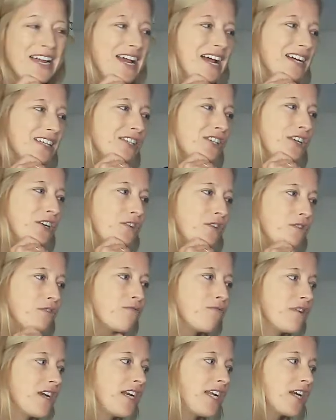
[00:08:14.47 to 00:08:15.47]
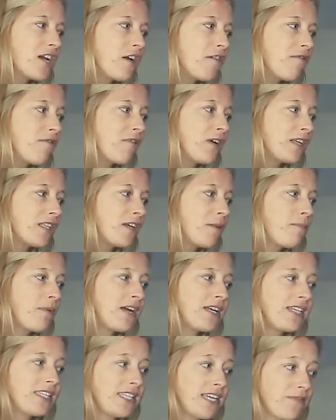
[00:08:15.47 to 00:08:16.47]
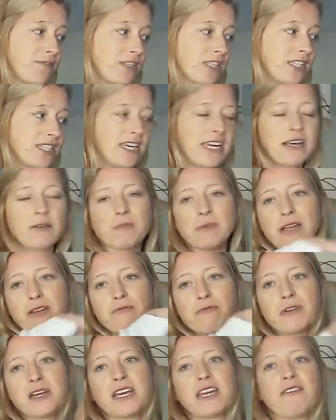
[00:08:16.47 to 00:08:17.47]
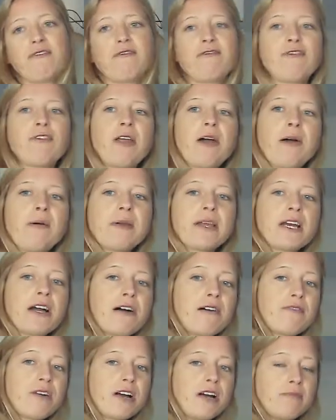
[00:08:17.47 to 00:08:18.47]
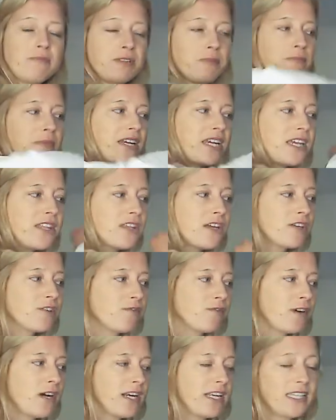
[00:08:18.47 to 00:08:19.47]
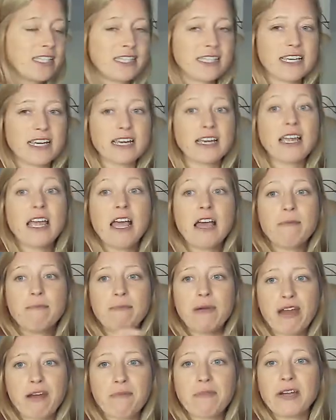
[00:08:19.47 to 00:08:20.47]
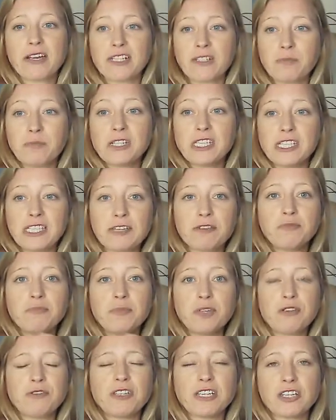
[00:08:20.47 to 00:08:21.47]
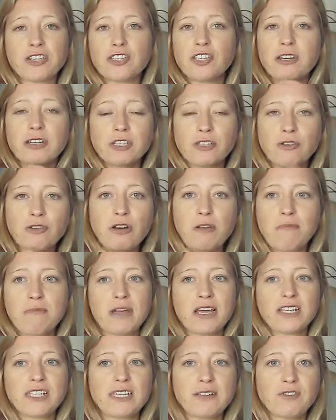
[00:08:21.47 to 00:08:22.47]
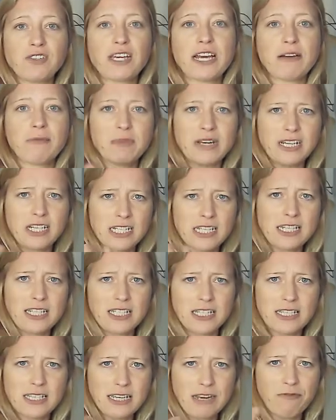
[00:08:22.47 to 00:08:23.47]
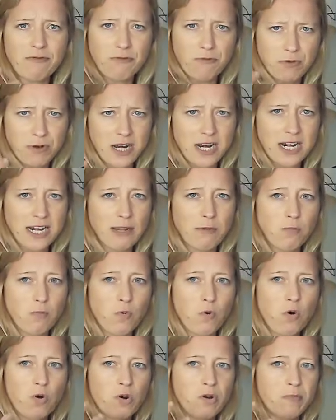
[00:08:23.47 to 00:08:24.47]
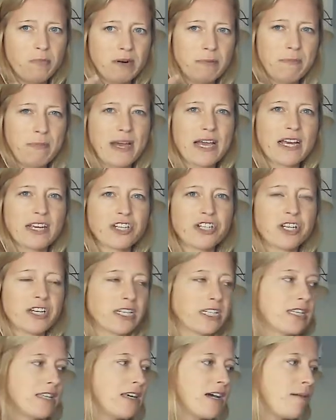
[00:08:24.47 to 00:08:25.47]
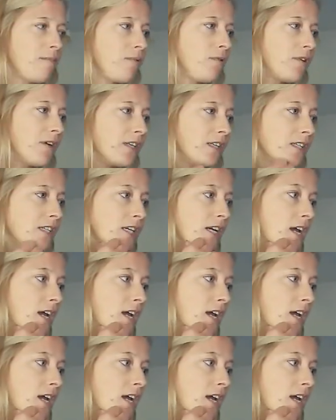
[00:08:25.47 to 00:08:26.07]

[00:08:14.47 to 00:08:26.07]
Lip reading: So you can really go for it. So by 17, we're really flowing our arms and making those violins sing. Bear in mind, we're still muted, so it's not a massive sound, but it just needs to sound really warm and passionate at that point.